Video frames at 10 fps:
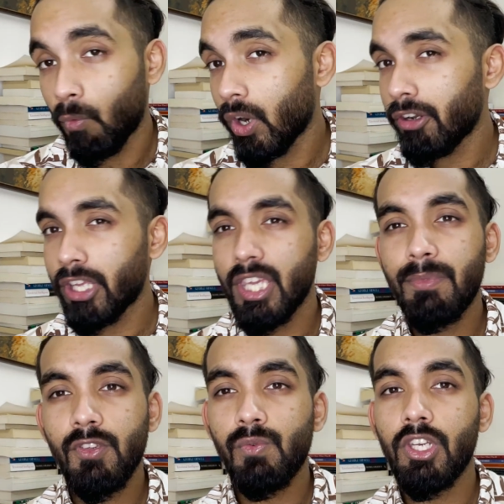I wanted to keep
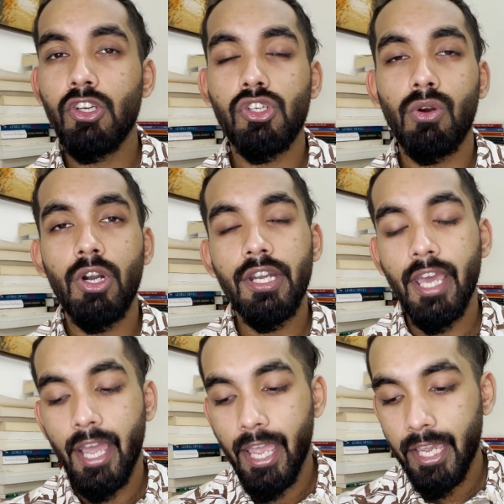this video short,
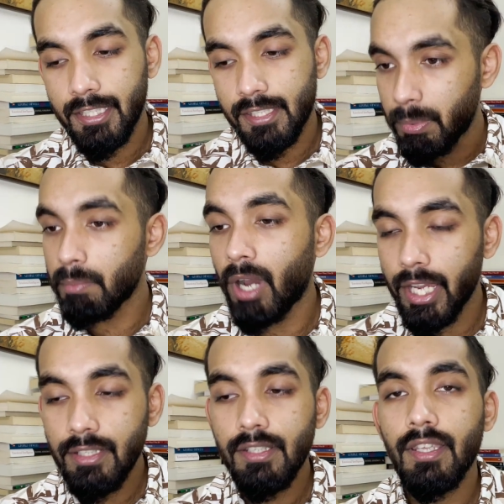and keep in
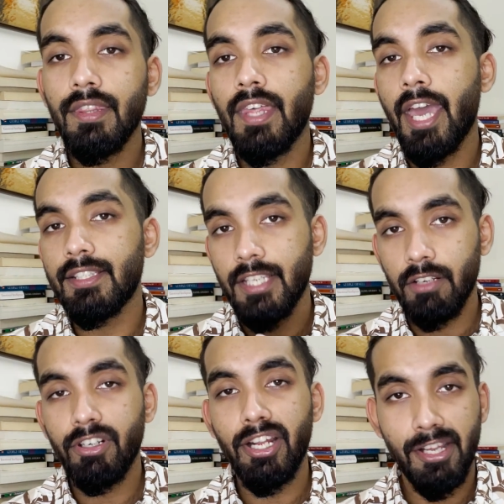mind that
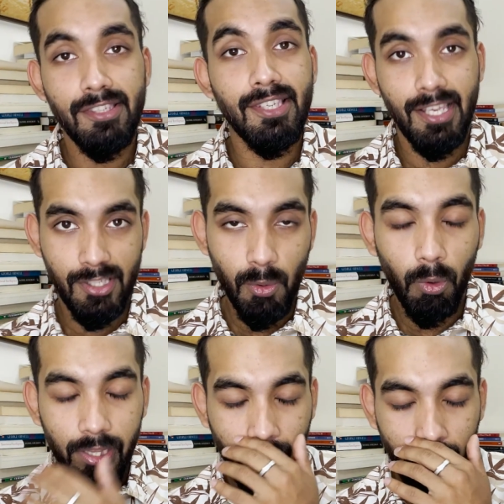Delaware LLC is the
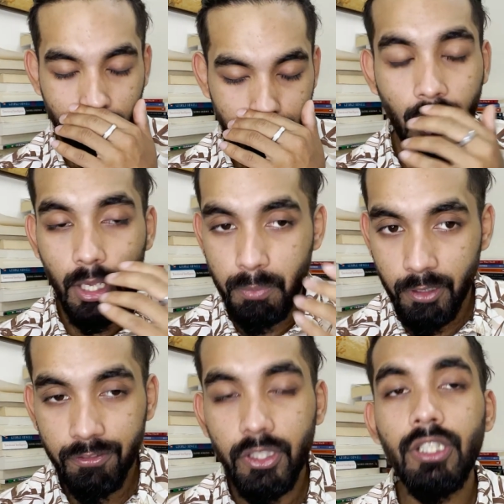one that I
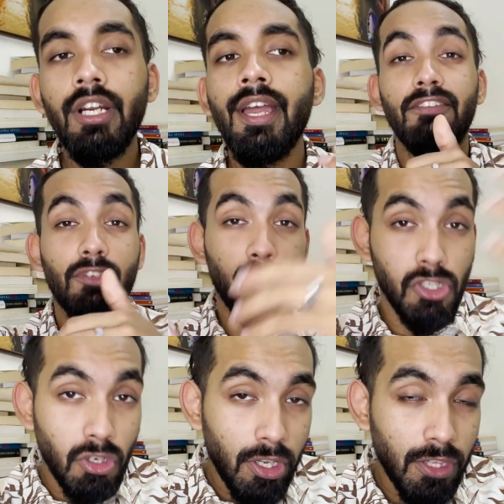prefer. If you
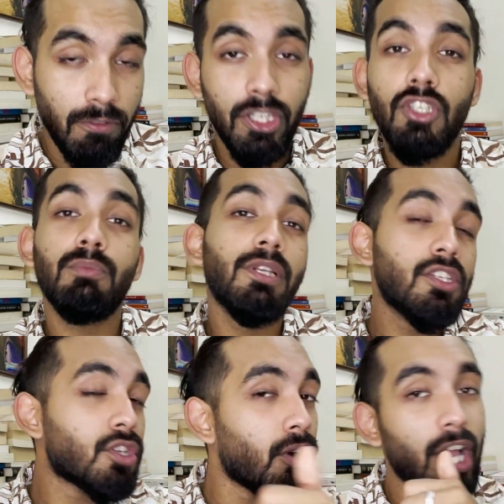enjoyed the video,
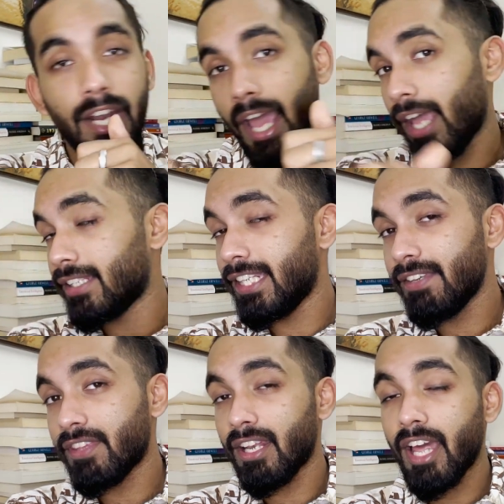please go ahead and
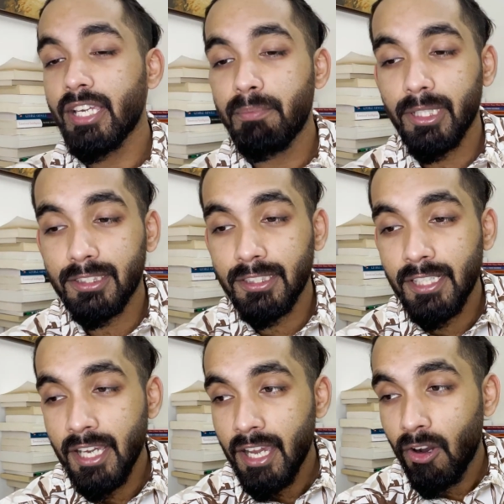leave the like button.
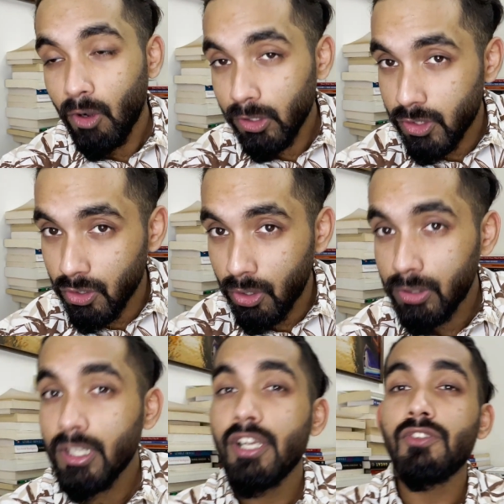
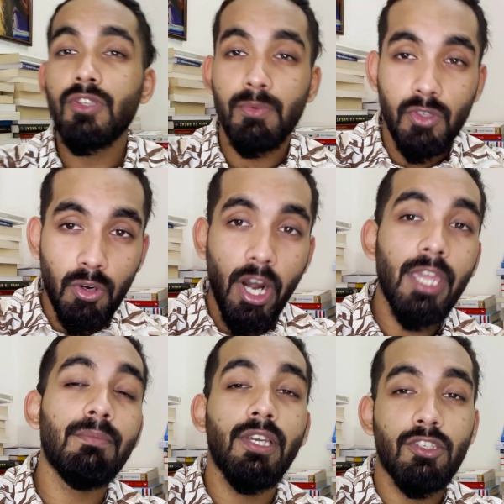Also,
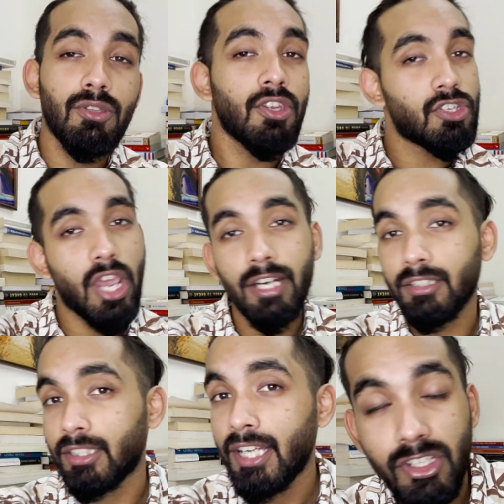subscribe to the
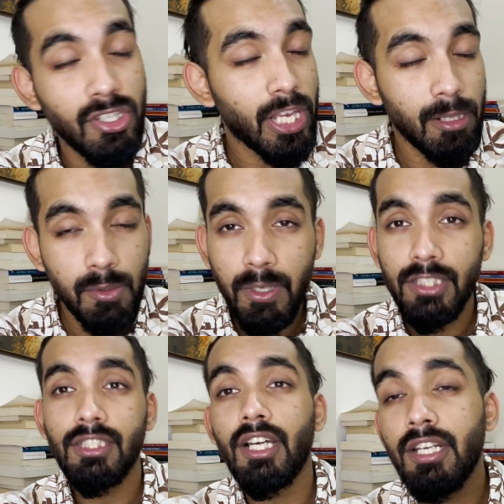channel. It just helps me a
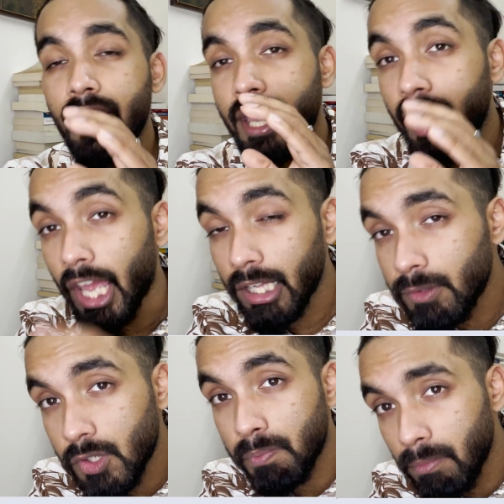ton,
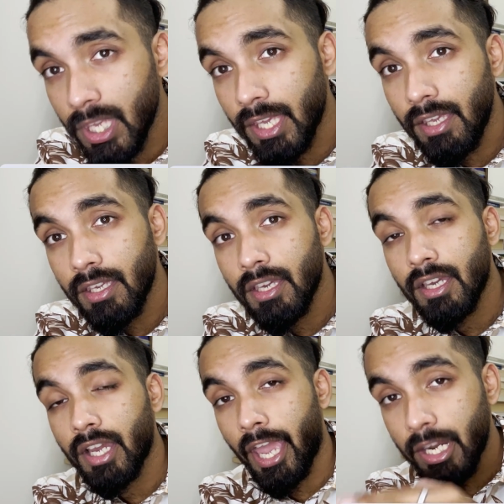helps me
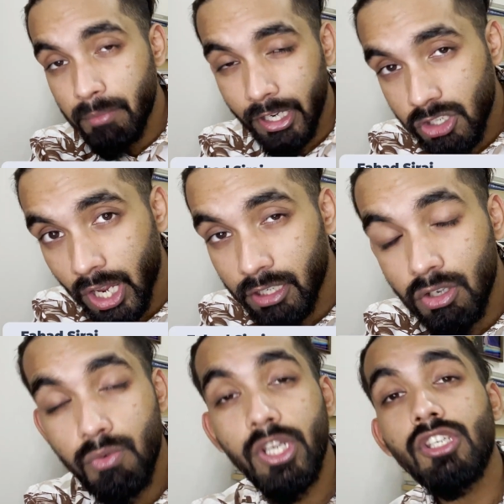and my channel
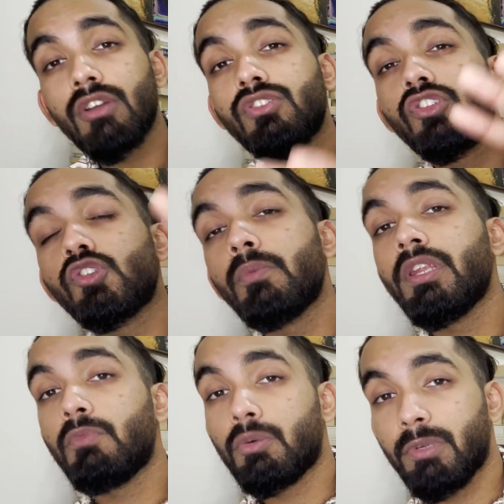reach out to so many
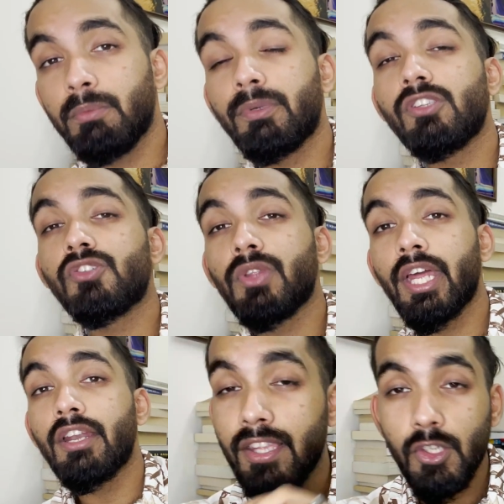more people, so
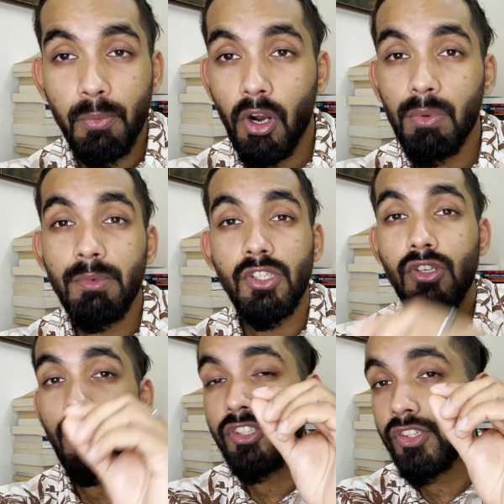that this problem is
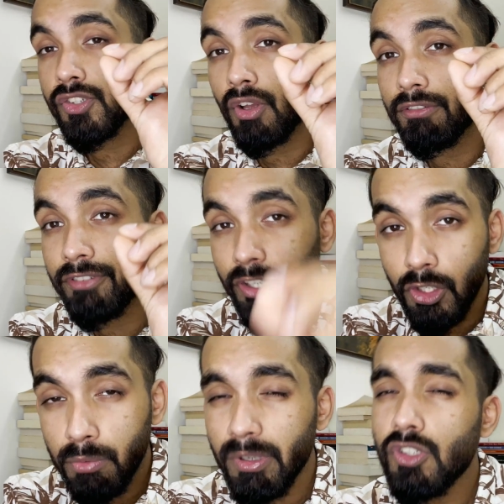not just solved for
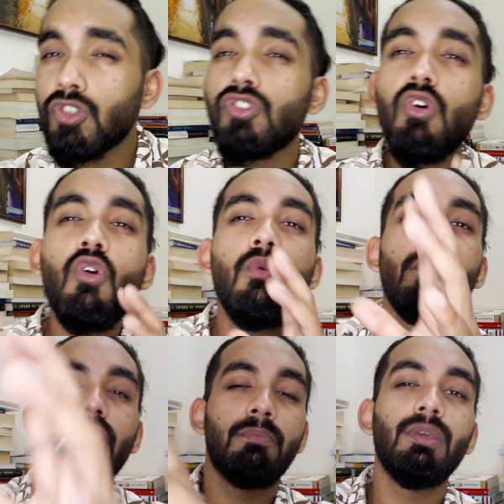you, but so
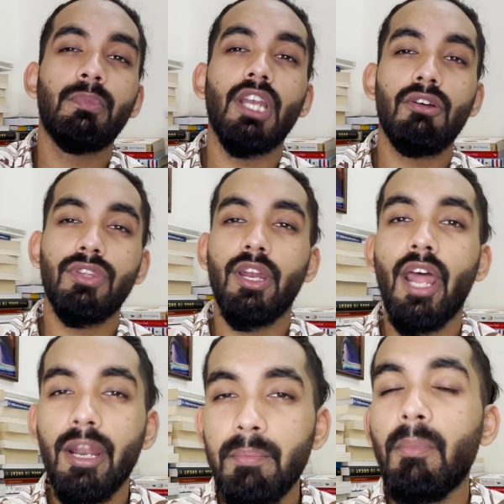many people out there.
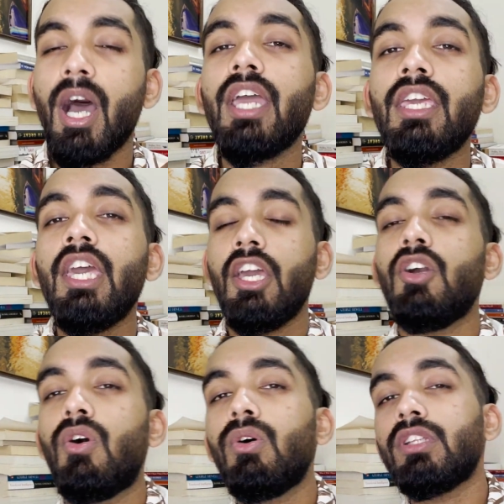And my
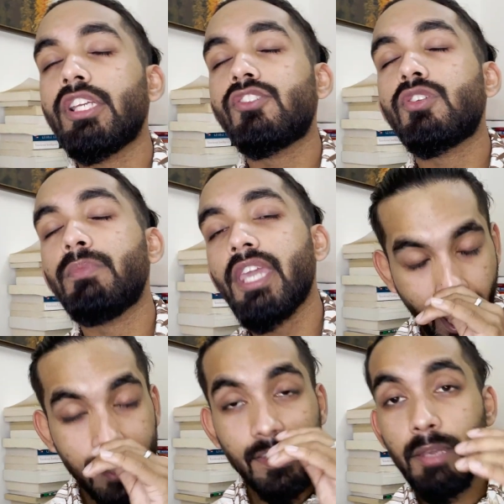goal is to be
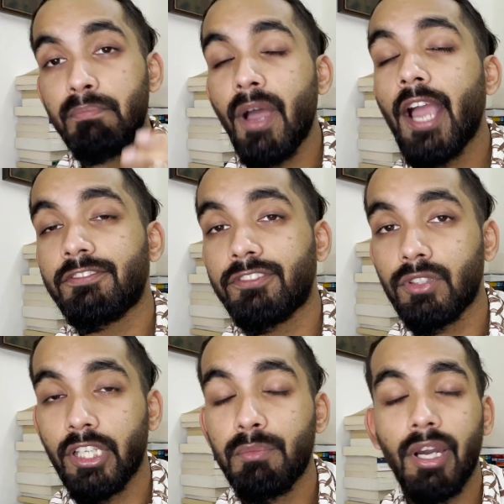as
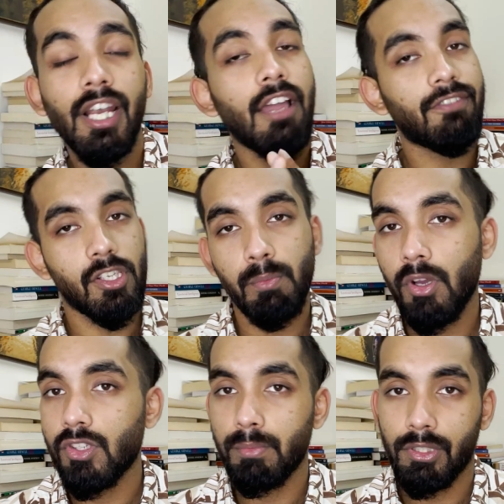impactful in my life as
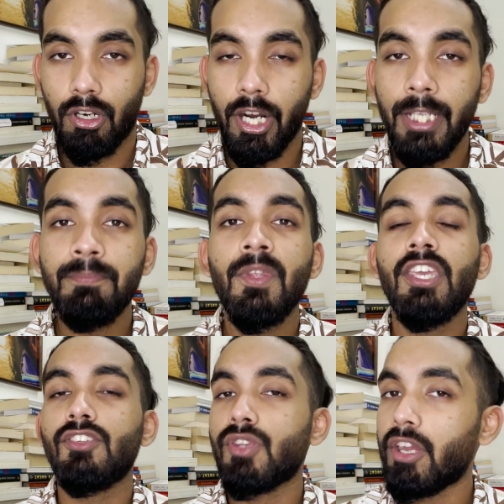possible. All right,
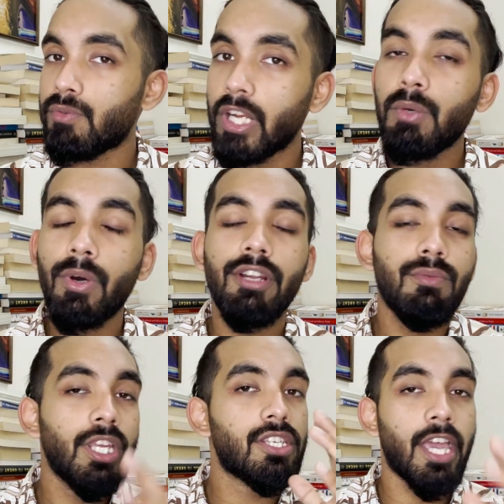so I really want to
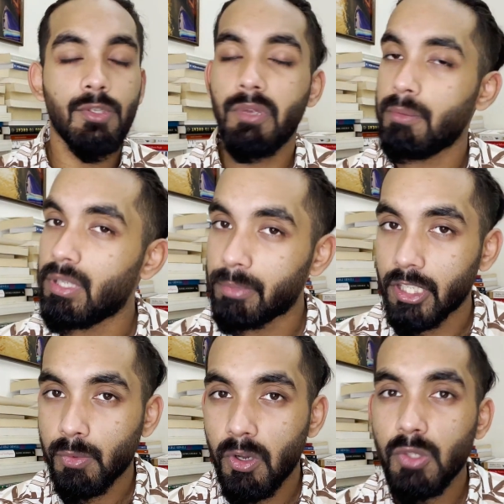reach as many people
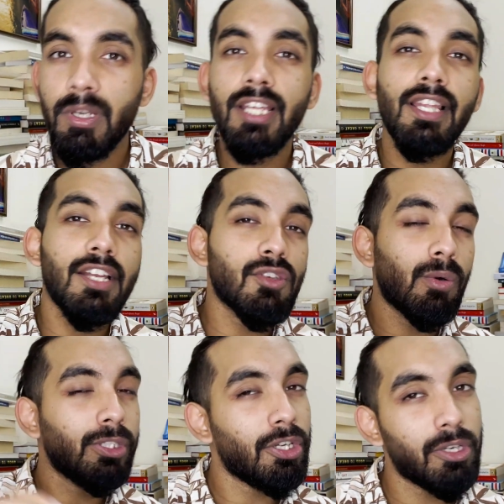as possible, and that's
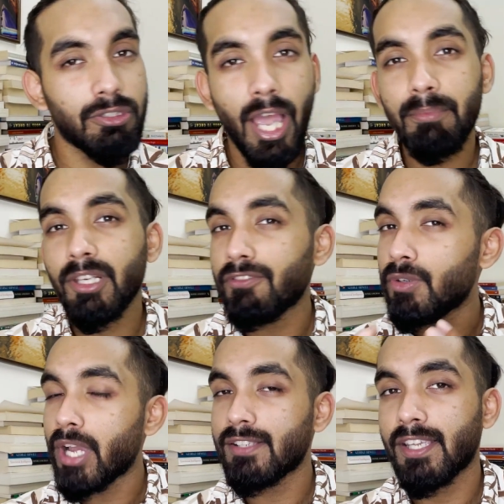only going to happen if you
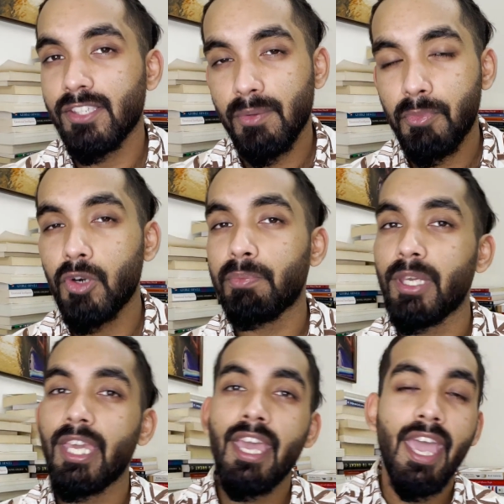guys can support
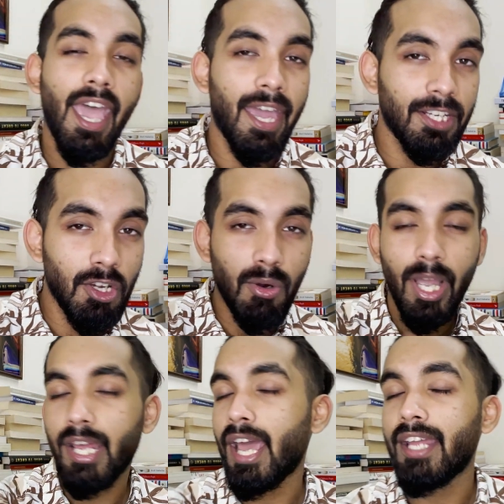me and go
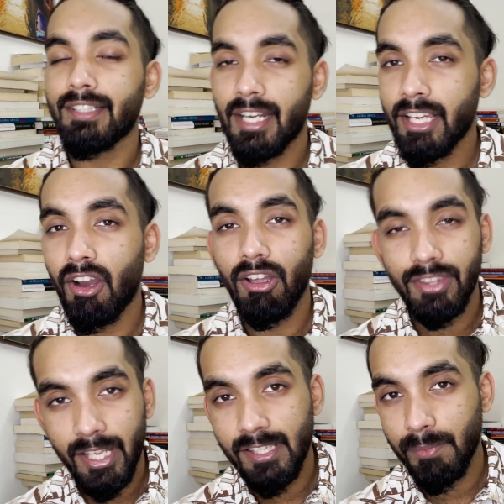ahead and click on
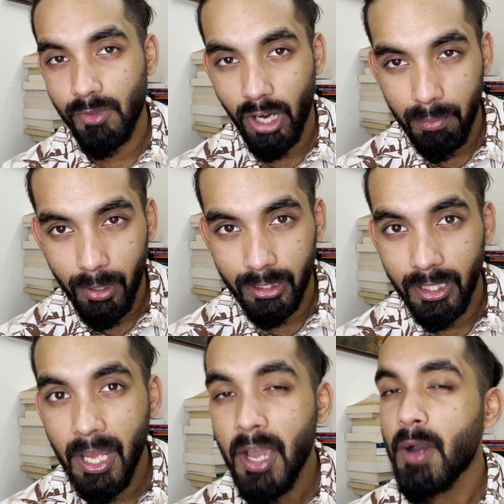that subscribe
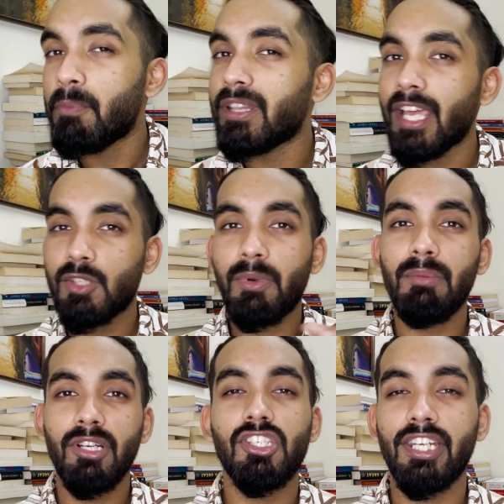button. But that's pretty
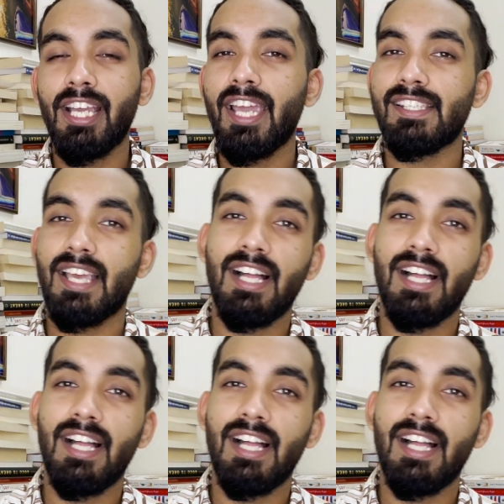much it, guys.